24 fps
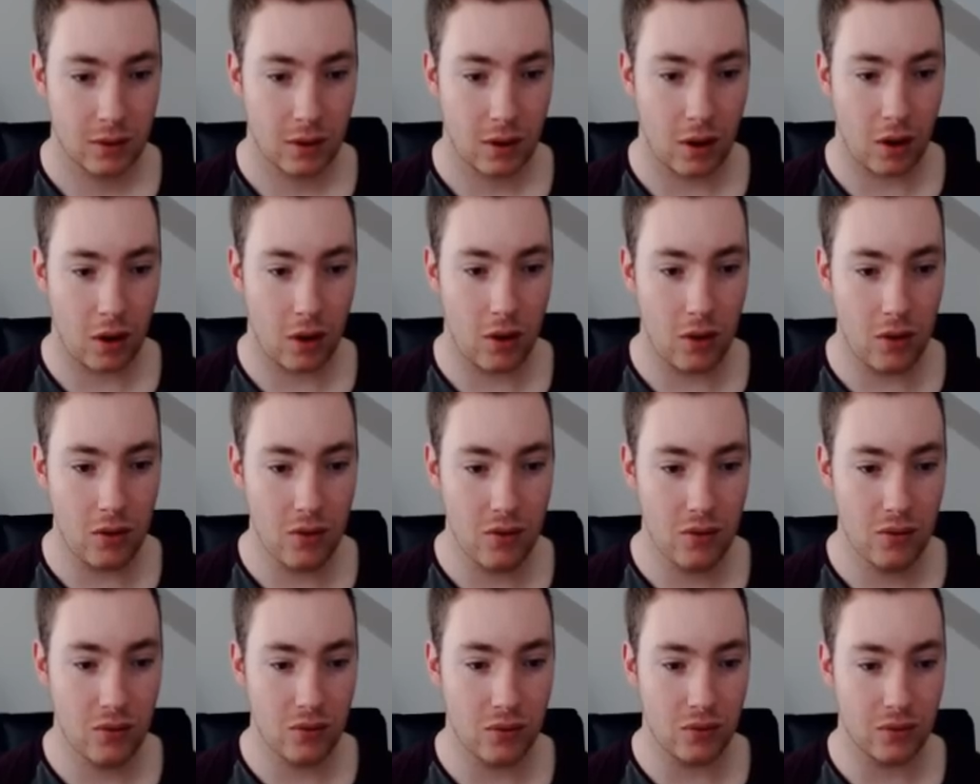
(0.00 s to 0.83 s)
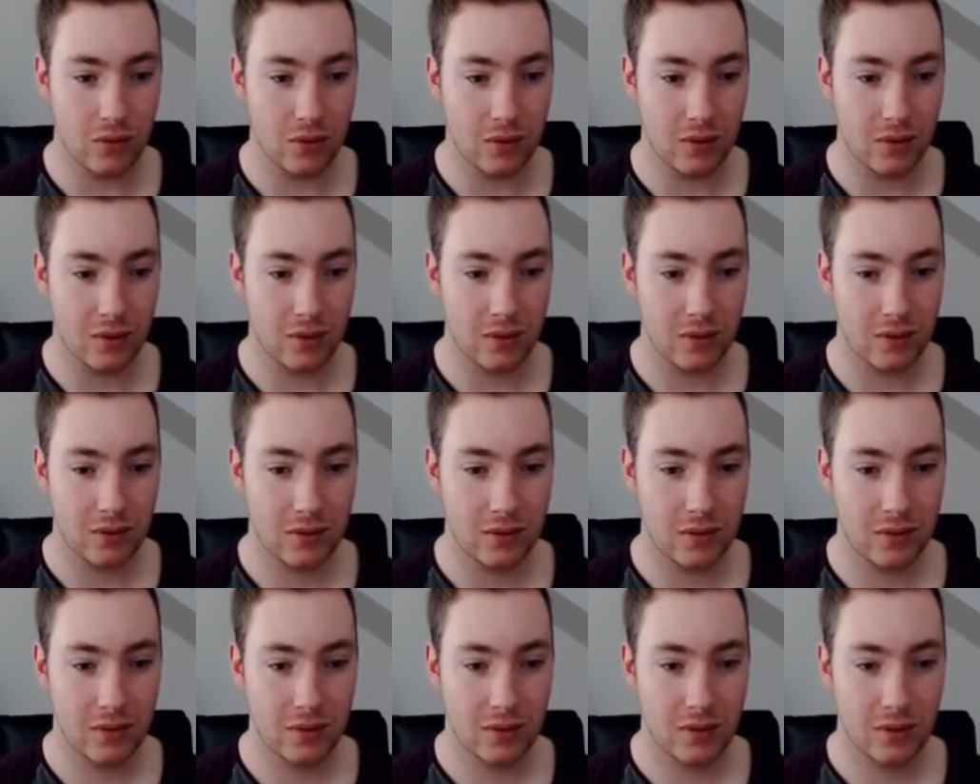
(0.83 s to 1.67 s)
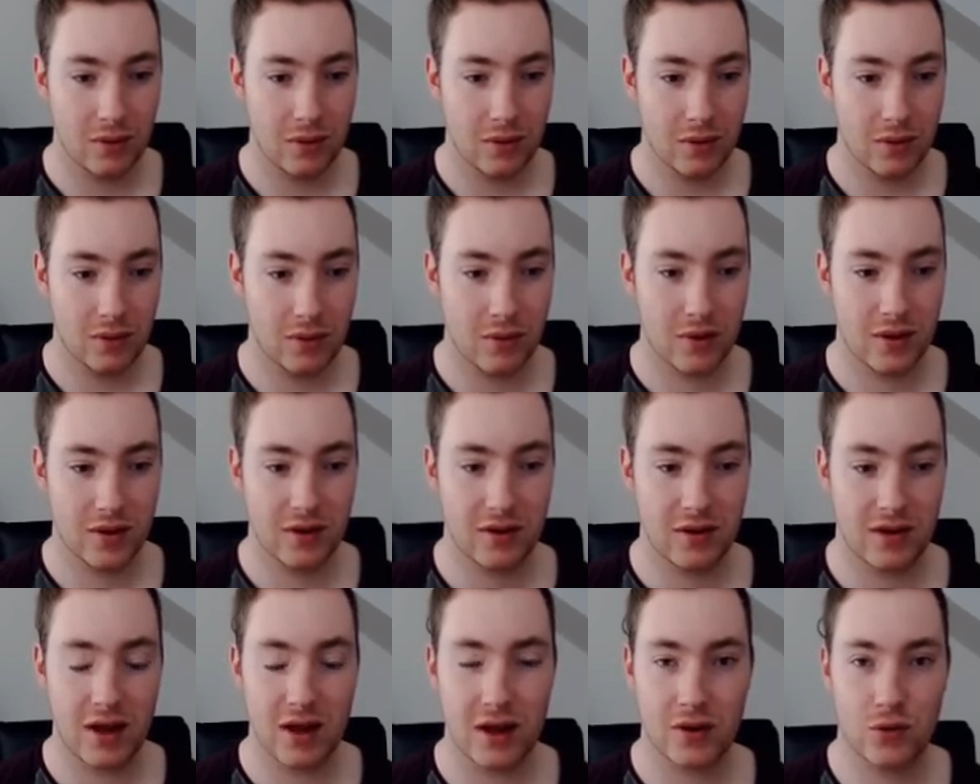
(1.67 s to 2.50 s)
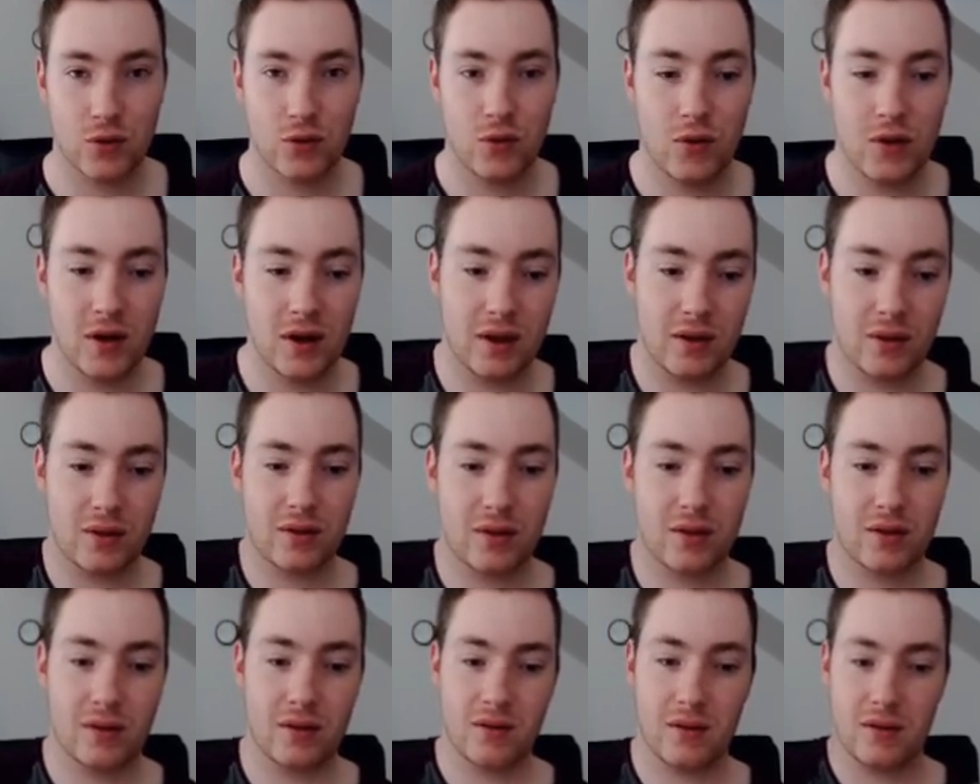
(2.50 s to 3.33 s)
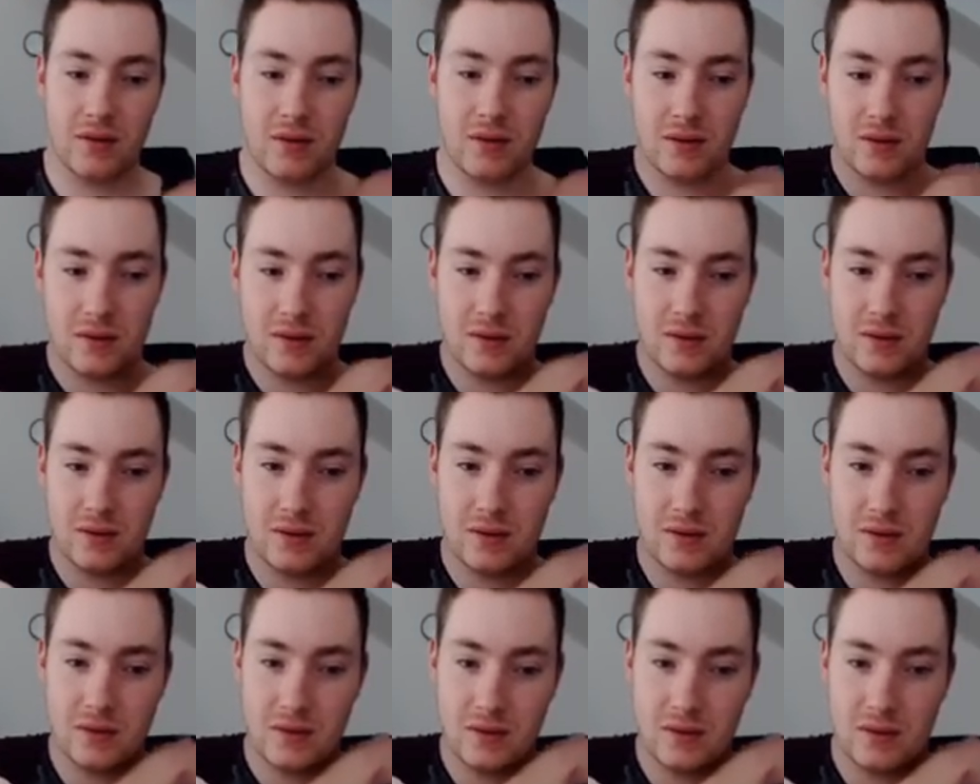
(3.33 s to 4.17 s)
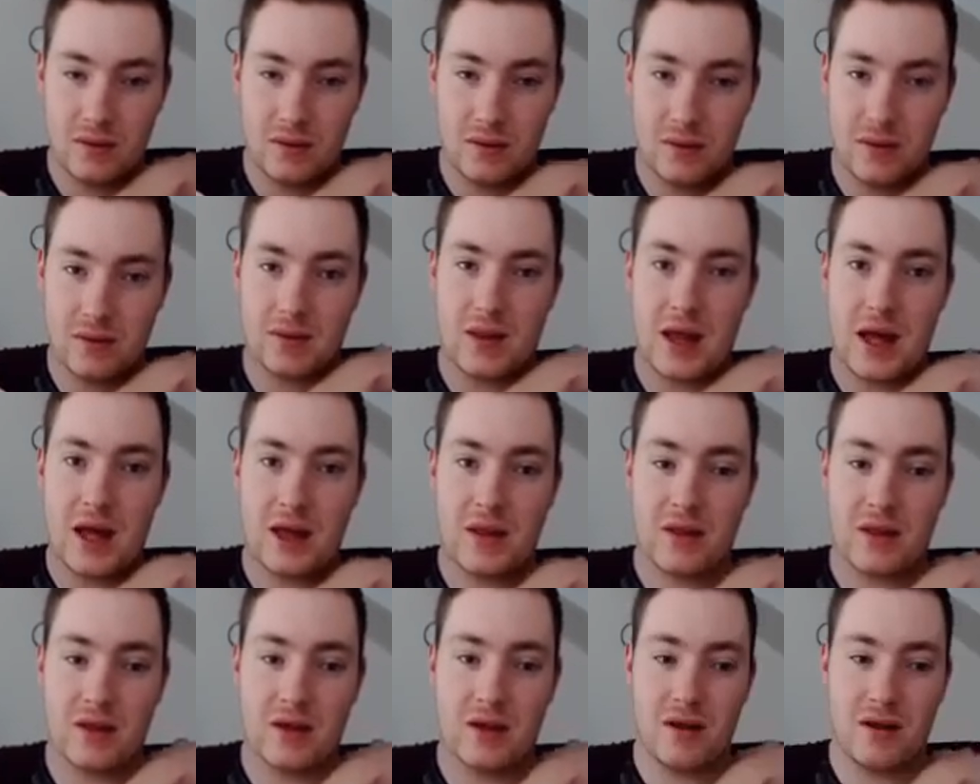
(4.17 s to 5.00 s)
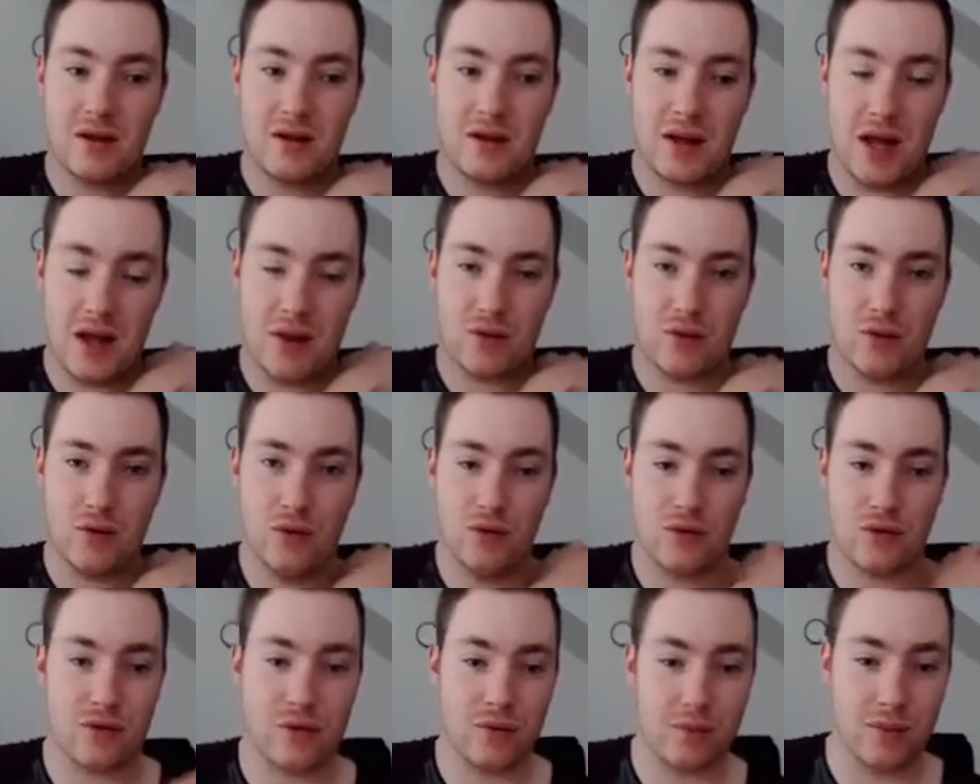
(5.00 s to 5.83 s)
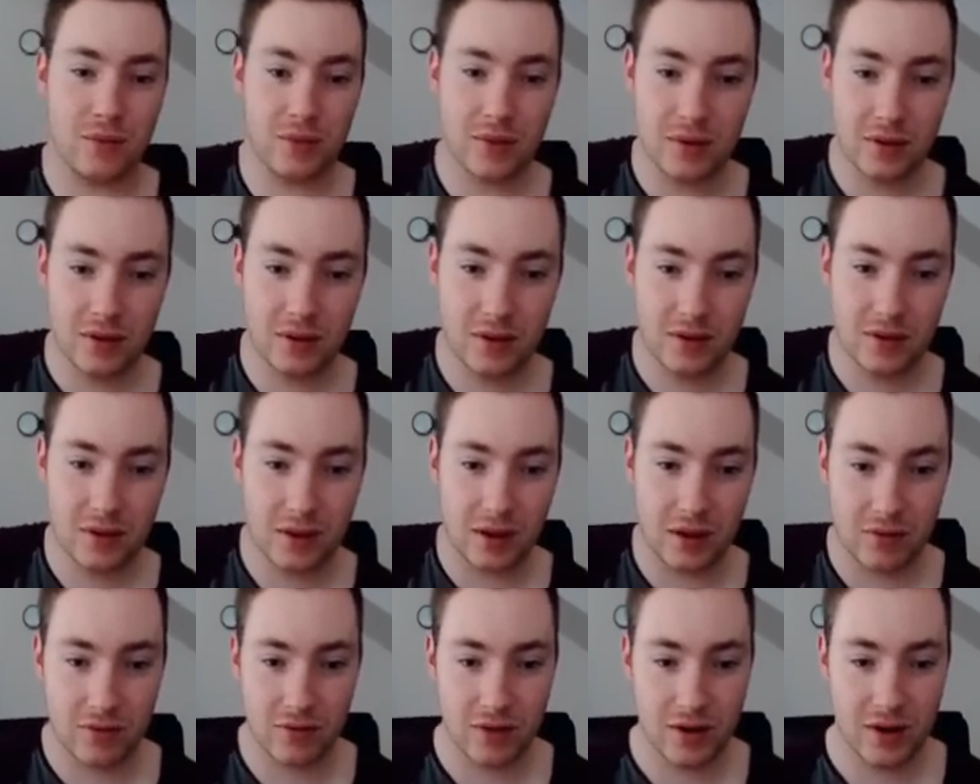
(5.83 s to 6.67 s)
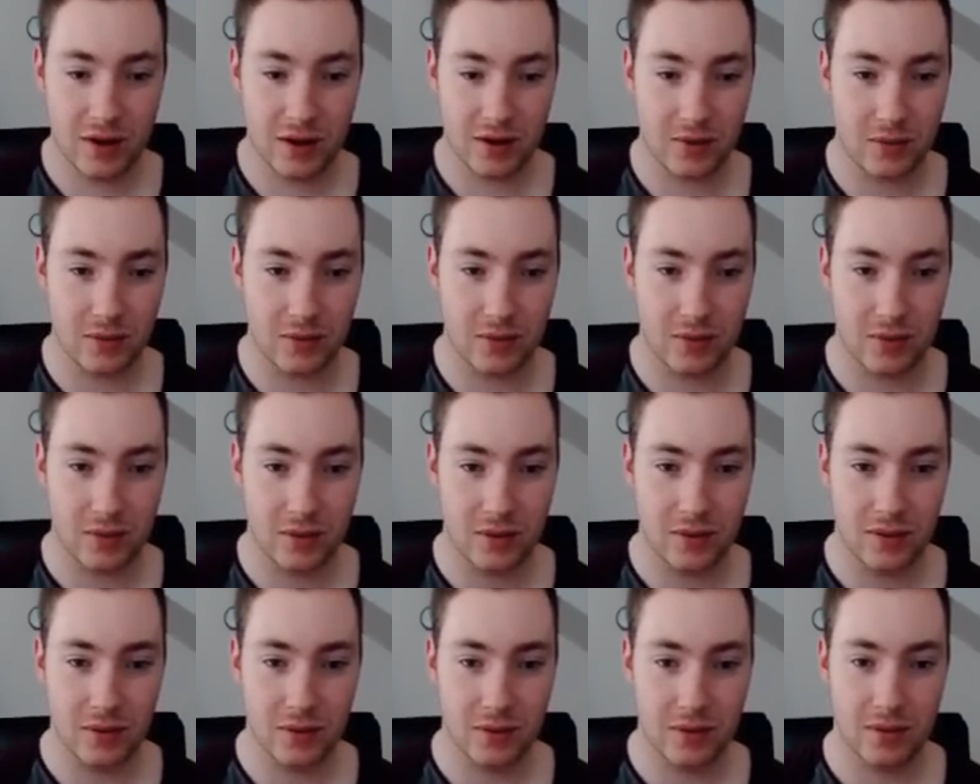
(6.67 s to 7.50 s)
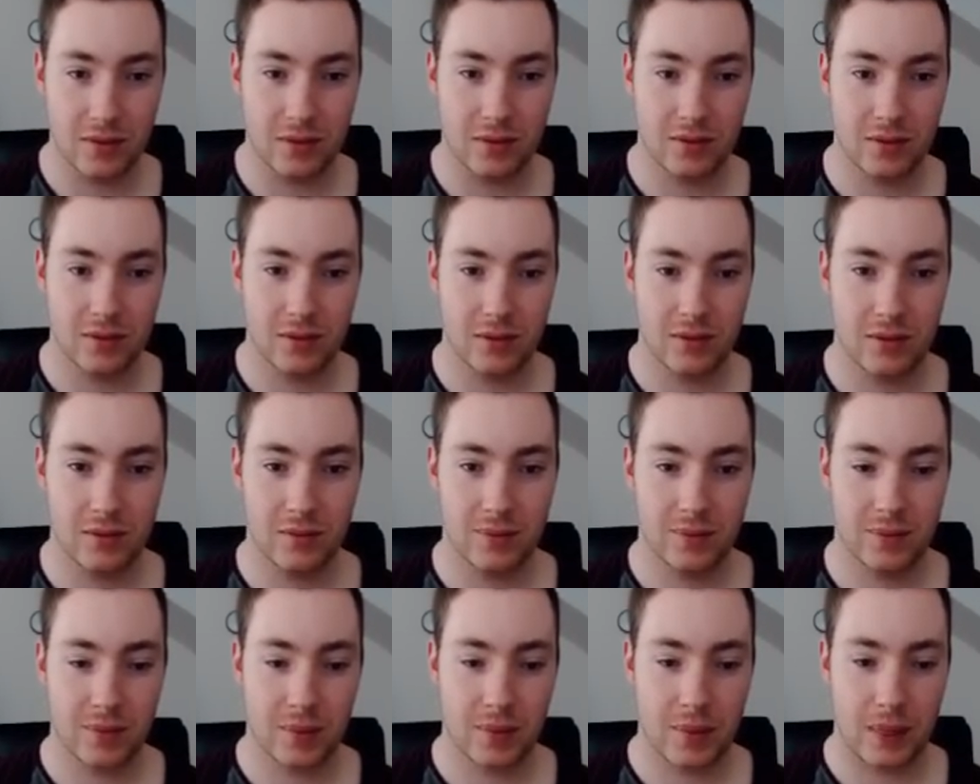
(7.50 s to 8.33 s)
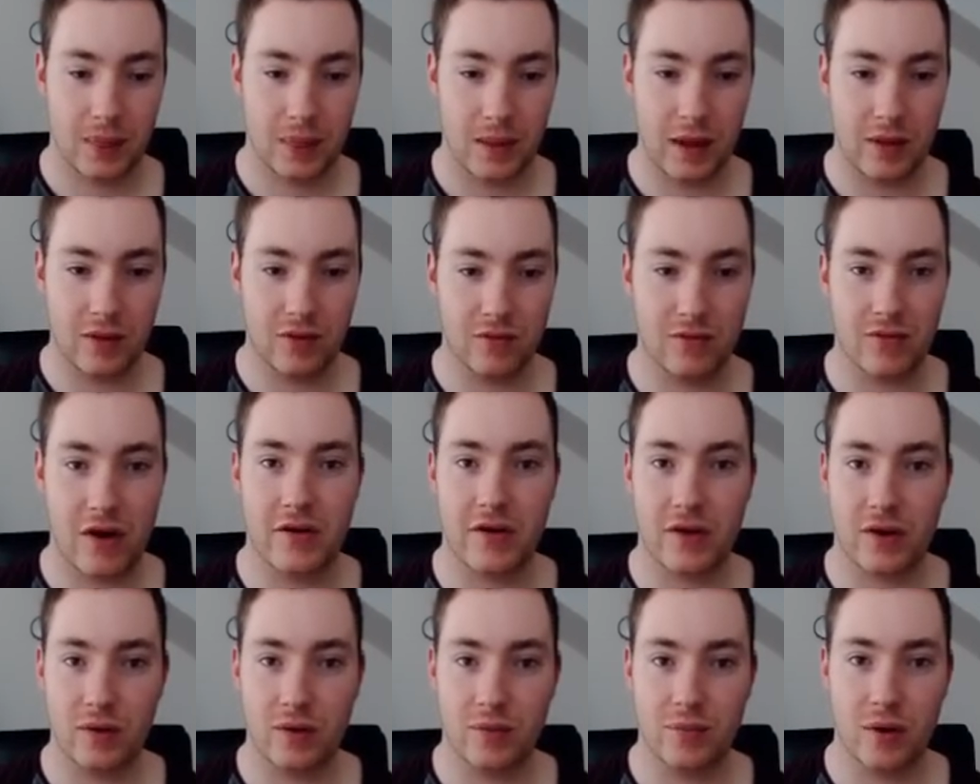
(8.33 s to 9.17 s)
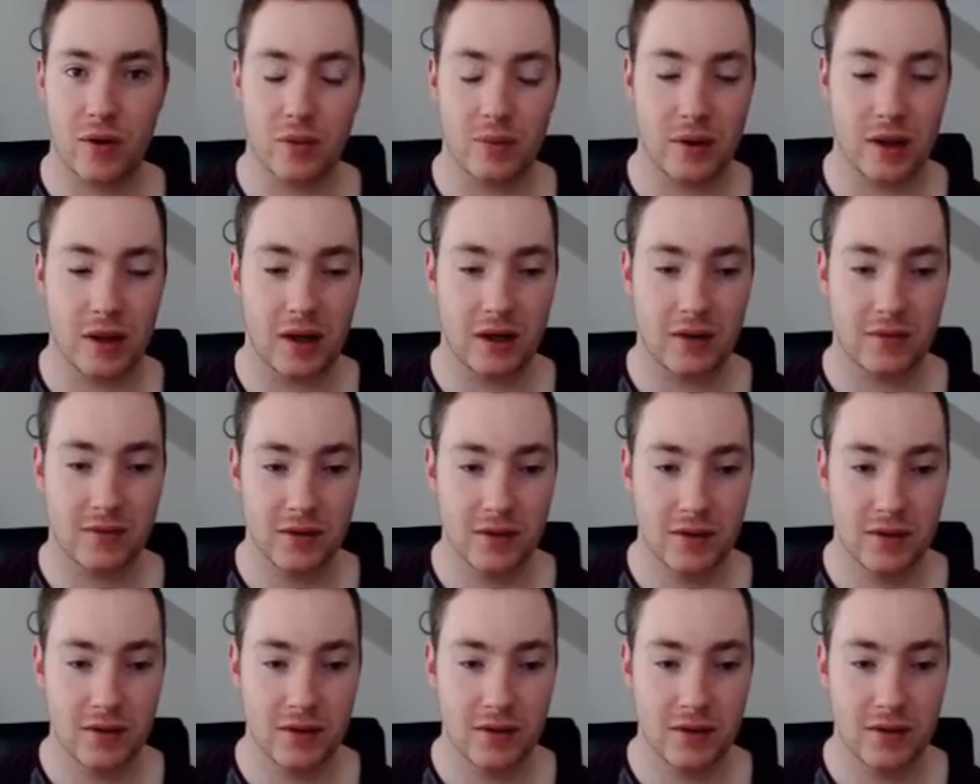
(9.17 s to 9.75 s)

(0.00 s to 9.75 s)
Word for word: Oh! So it can attack twice. That's that's awesome. That's really cool. That's a very good Pokemon to have.